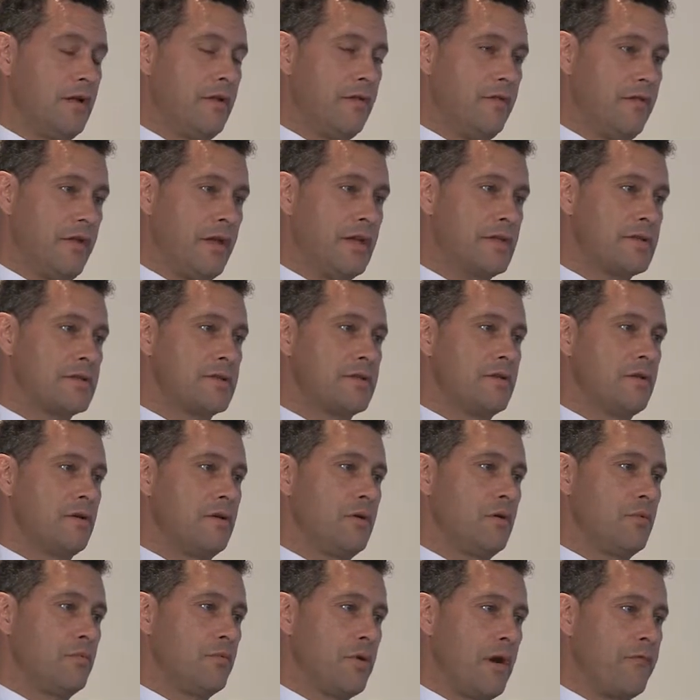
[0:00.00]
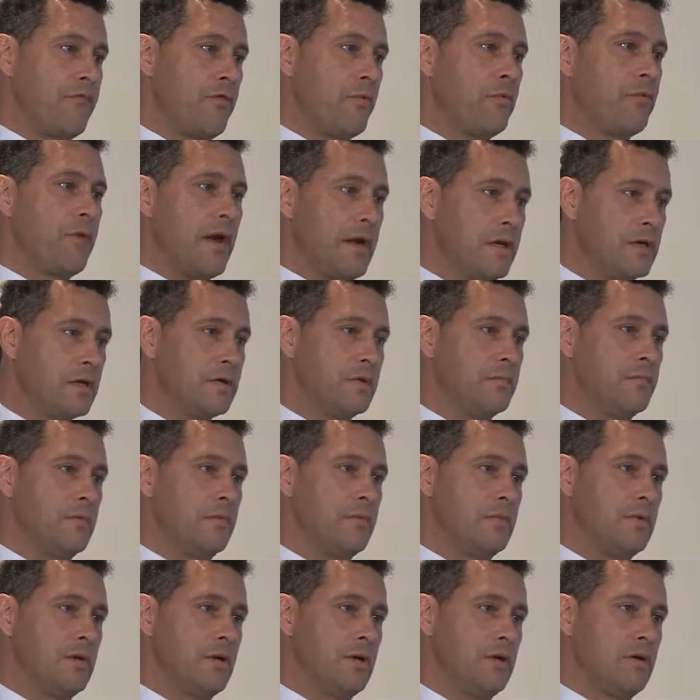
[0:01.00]
This
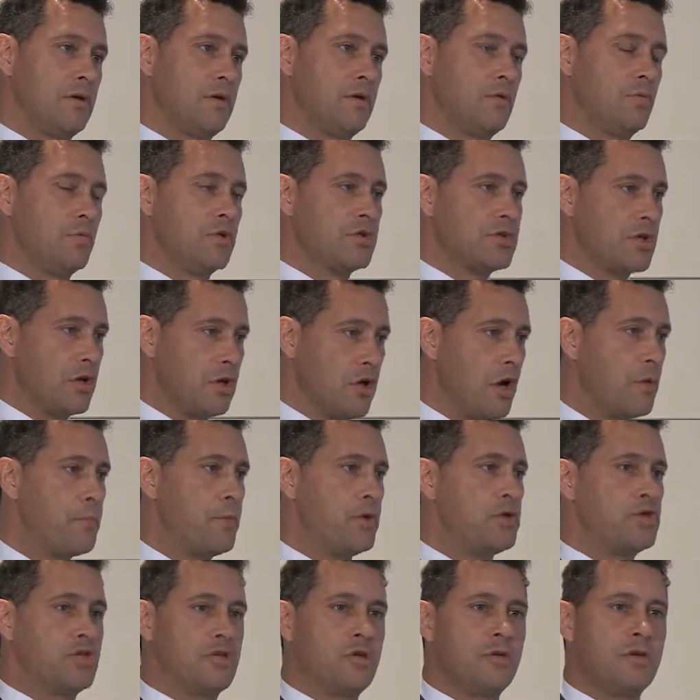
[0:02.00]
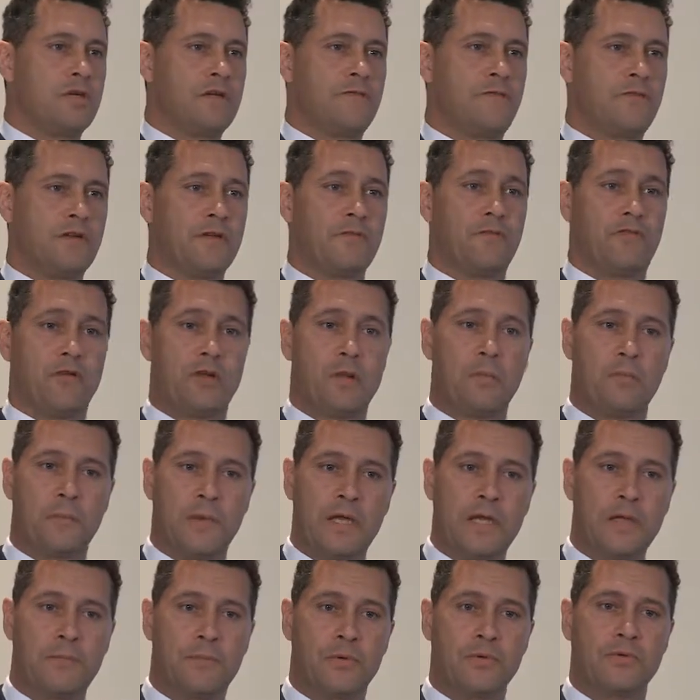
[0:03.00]
referendum was an opportunity for the
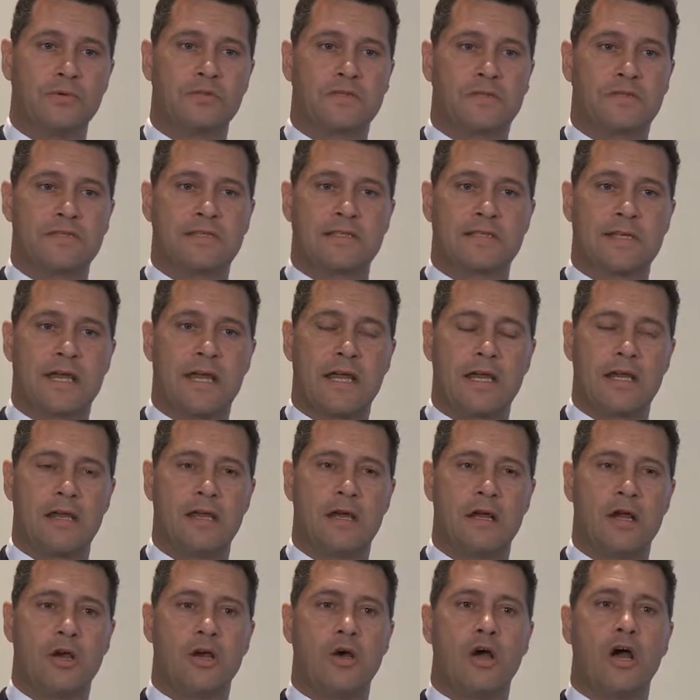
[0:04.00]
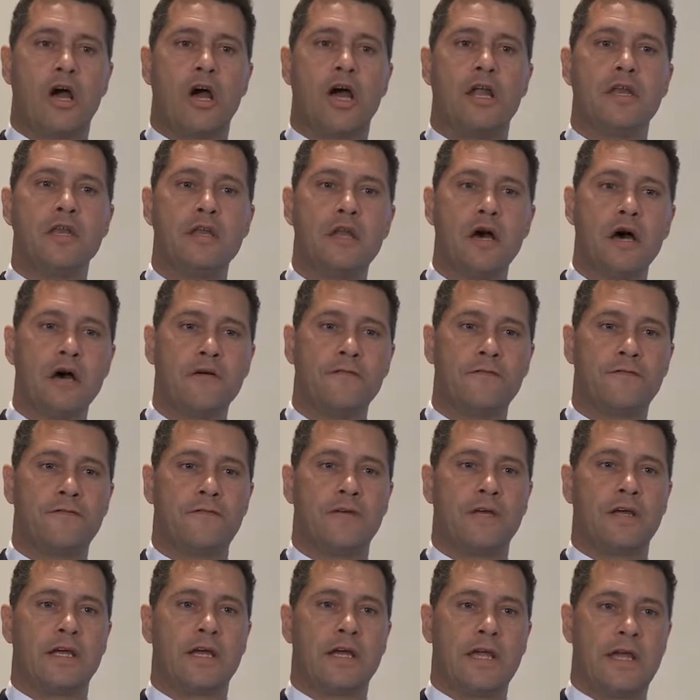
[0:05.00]
people to say, enough
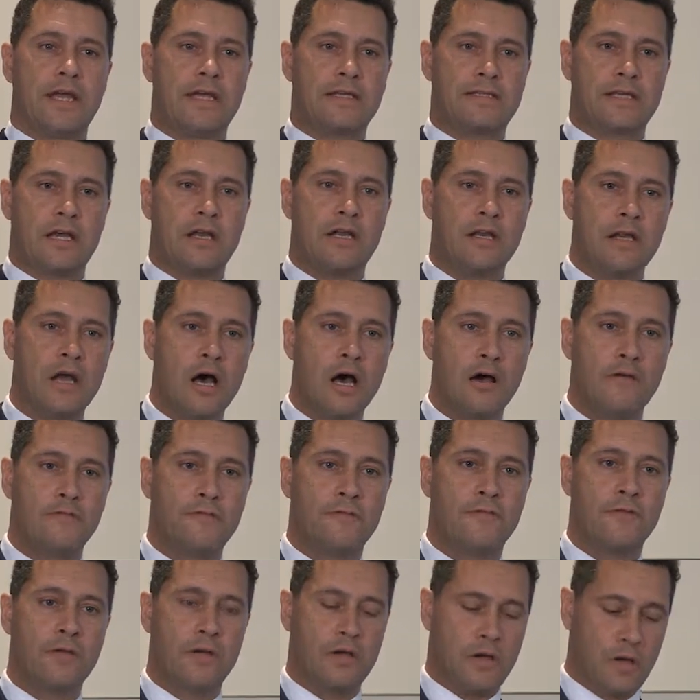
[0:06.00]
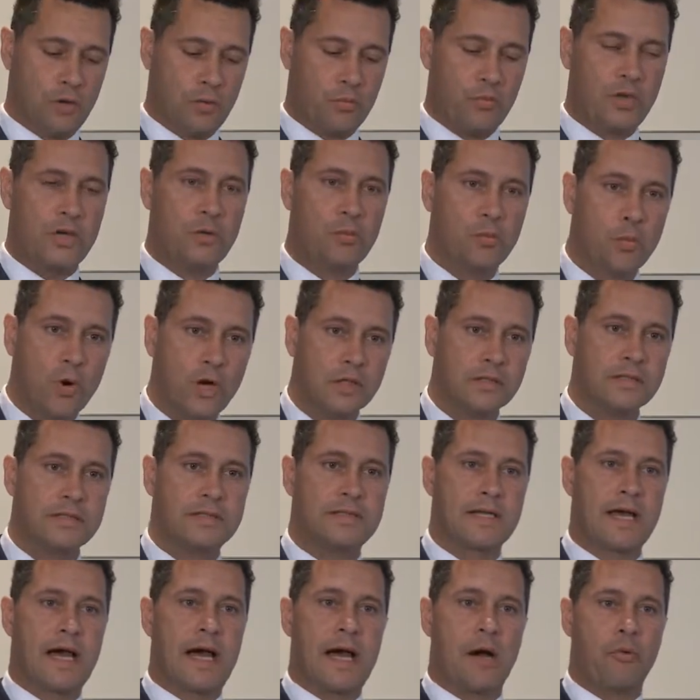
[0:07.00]
is enough. We
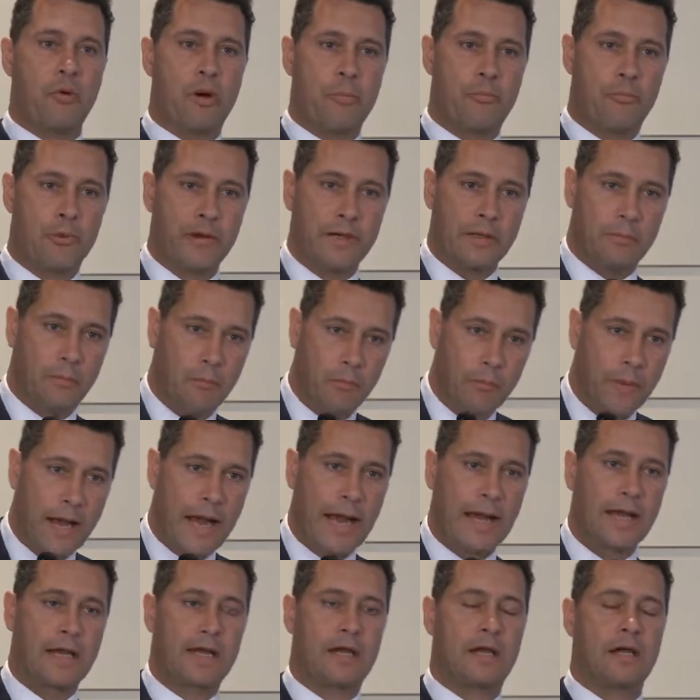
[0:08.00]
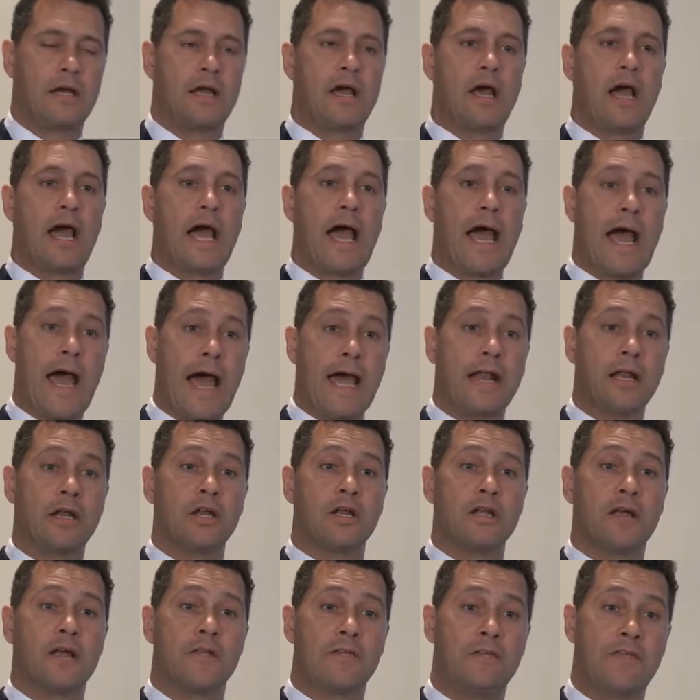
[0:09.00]
want our Britain back,
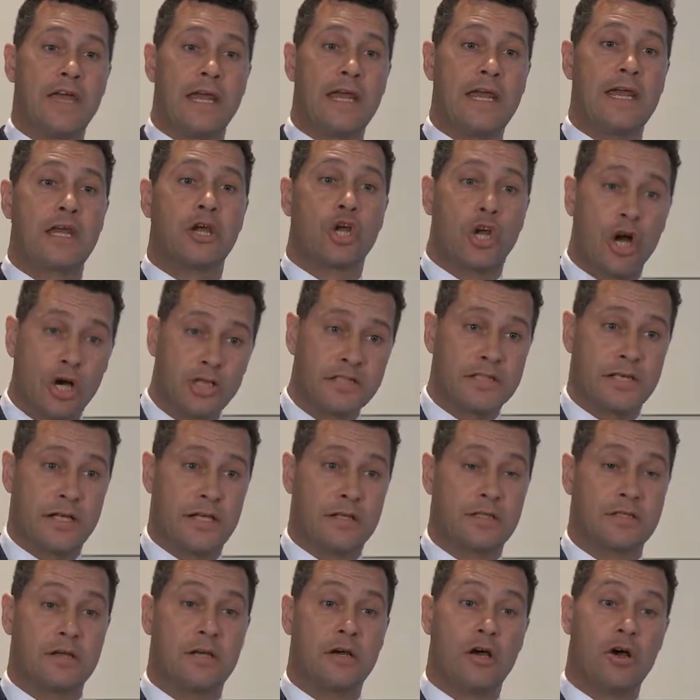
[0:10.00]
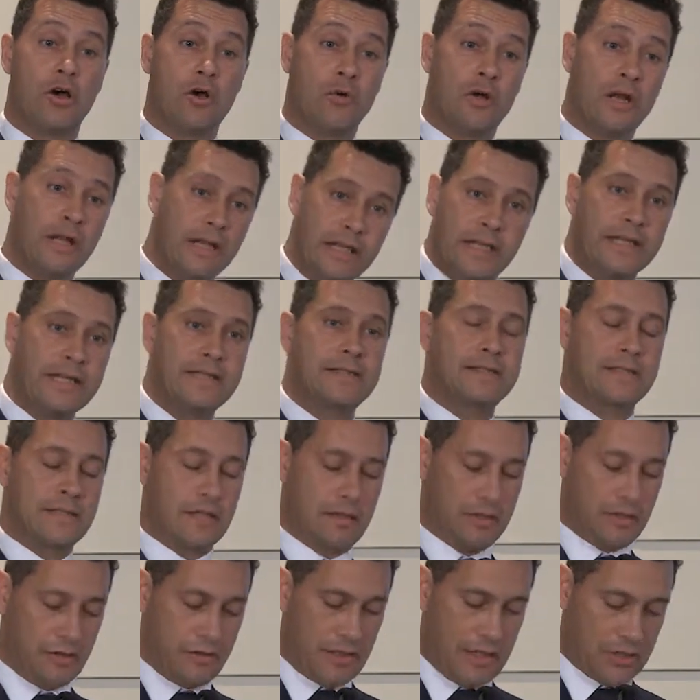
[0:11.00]
and they got it, or at least
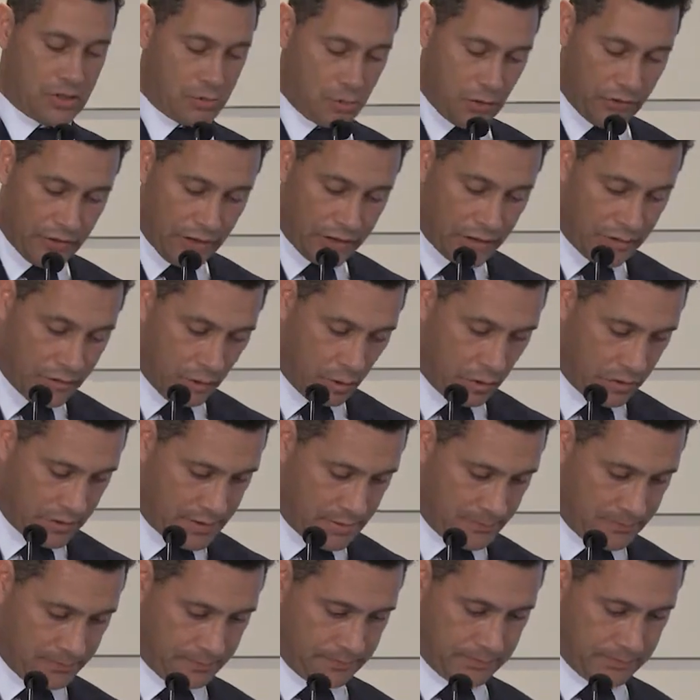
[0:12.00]
that's what they thought.